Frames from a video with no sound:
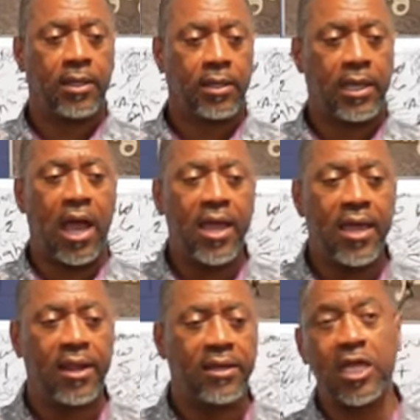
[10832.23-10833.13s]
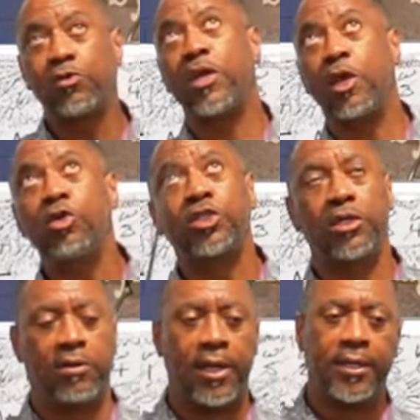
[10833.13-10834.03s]
Y'all hear that? That's what Yahushua
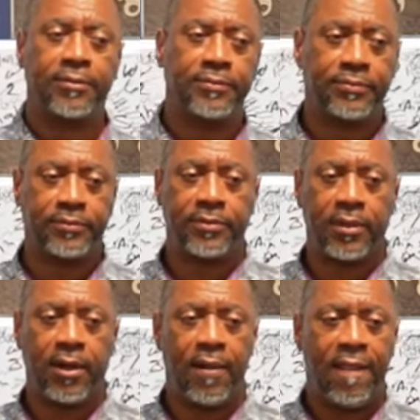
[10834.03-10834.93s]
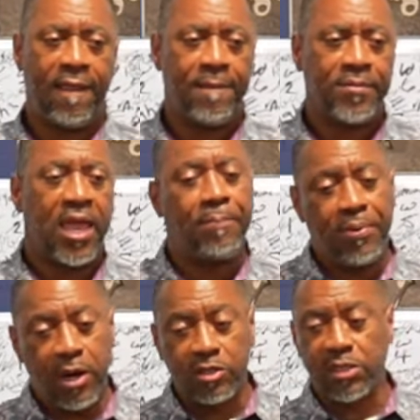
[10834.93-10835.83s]
doing. He put
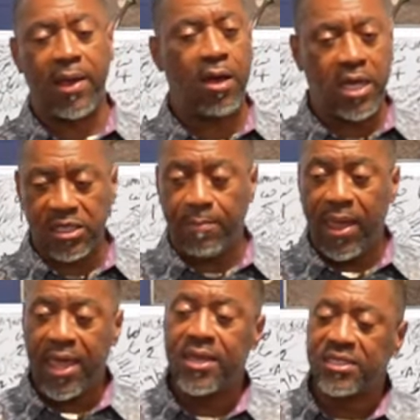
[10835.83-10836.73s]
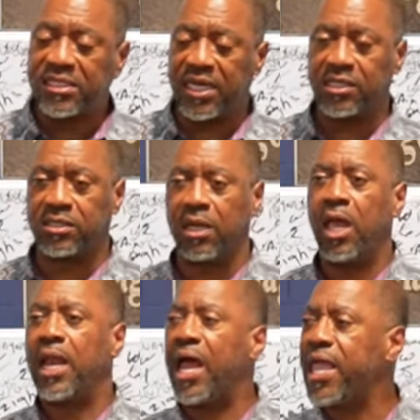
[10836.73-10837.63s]
on somebody's heart, said, make intercession.
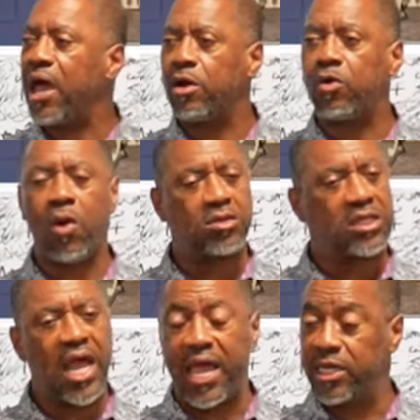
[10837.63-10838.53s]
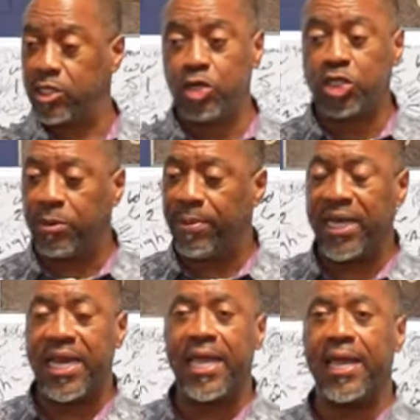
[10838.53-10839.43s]
Now y'all don't cross line, you should be
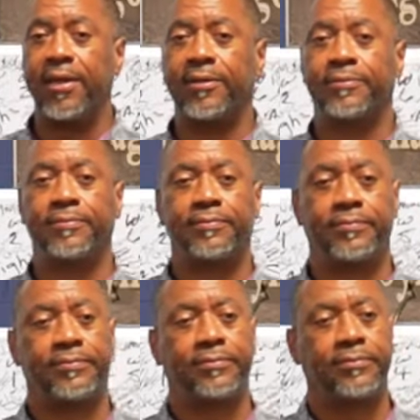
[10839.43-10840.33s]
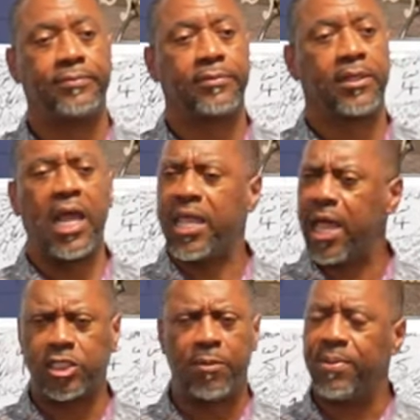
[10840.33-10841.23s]
dead. Now y'all
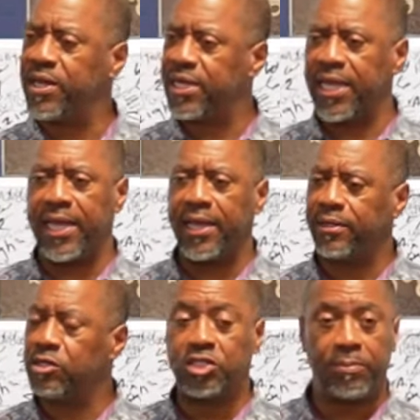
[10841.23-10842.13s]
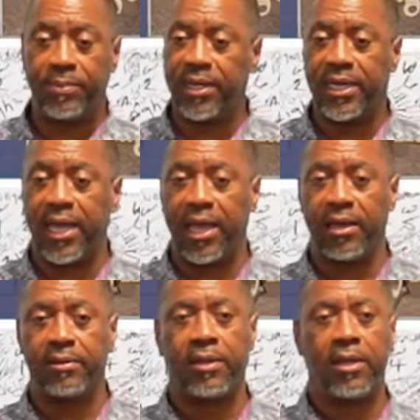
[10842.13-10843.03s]
should be dead. You should be dead.
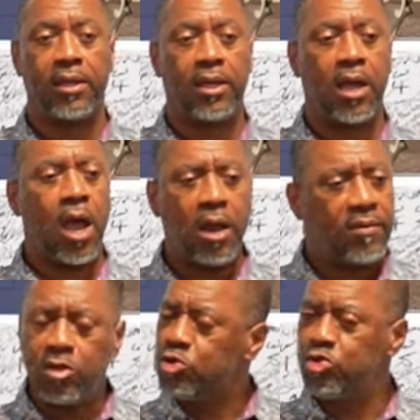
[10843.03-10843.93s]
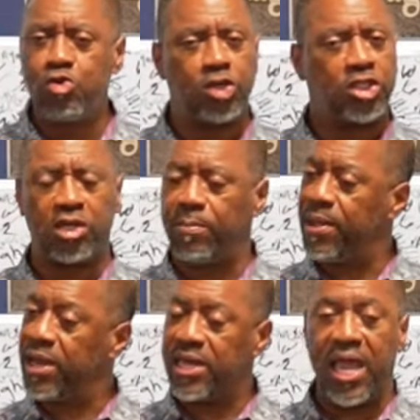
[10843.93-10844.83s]
All you you should have
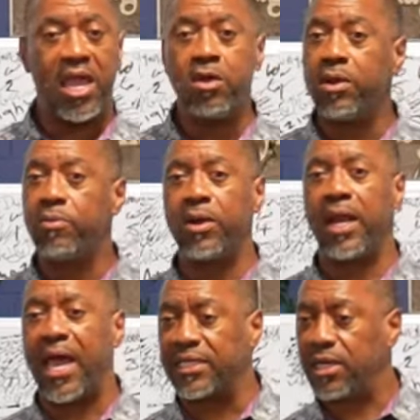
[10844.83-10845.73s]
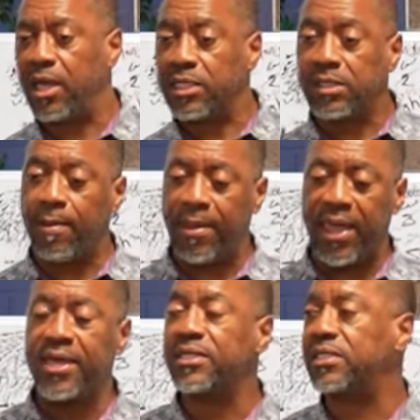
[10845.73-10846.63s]
been dead, and you don't even realize somebody made
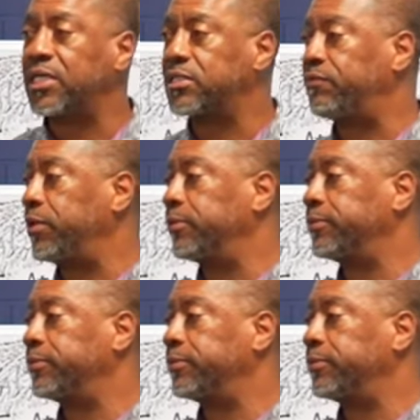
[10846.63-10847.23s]
intercession for you.